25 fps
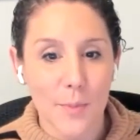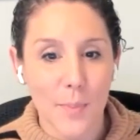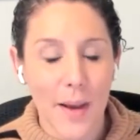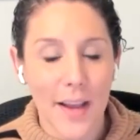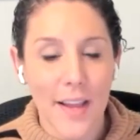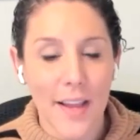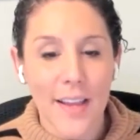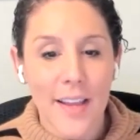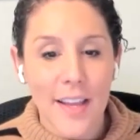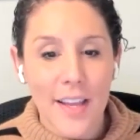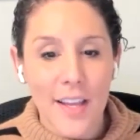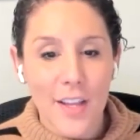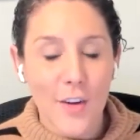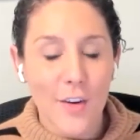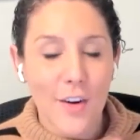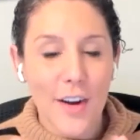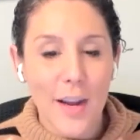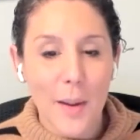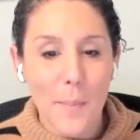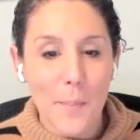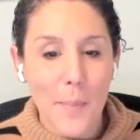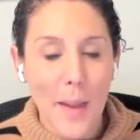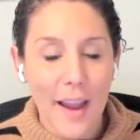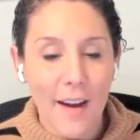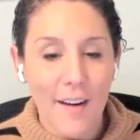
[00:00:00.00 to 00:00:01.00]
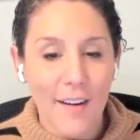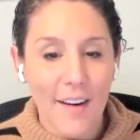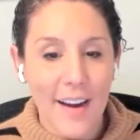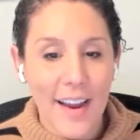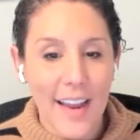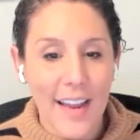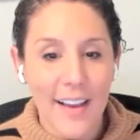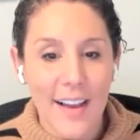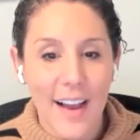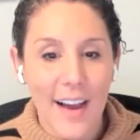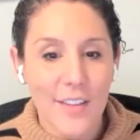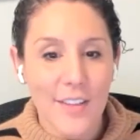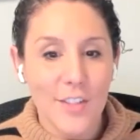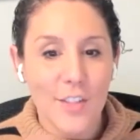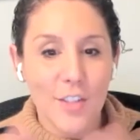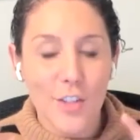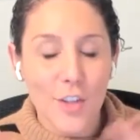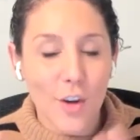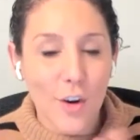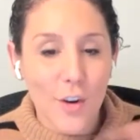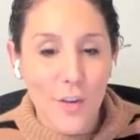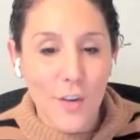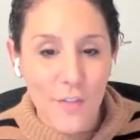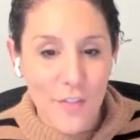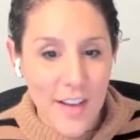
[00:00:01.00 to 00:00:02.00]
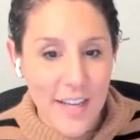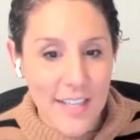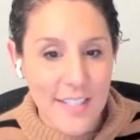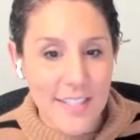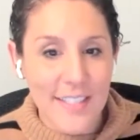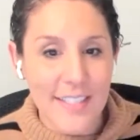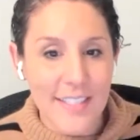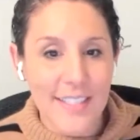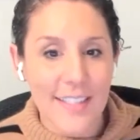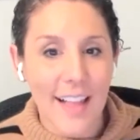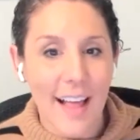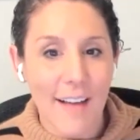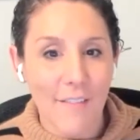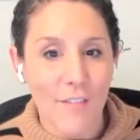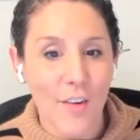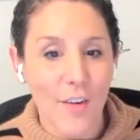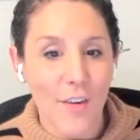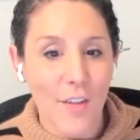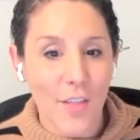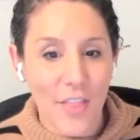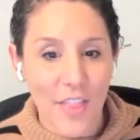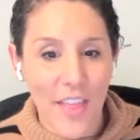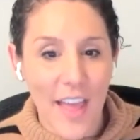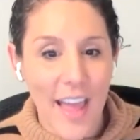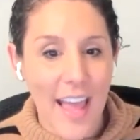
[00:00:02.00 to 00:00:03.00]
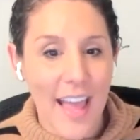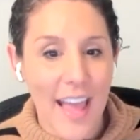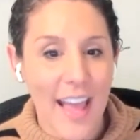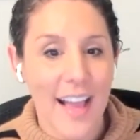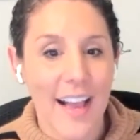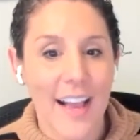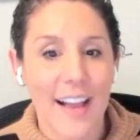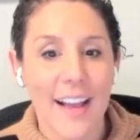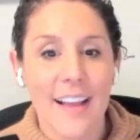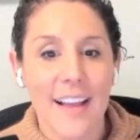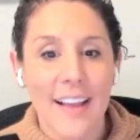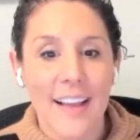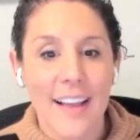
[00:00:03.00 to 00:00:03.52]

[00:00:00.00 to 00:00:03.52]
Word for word: but you're comparing a surface level thing,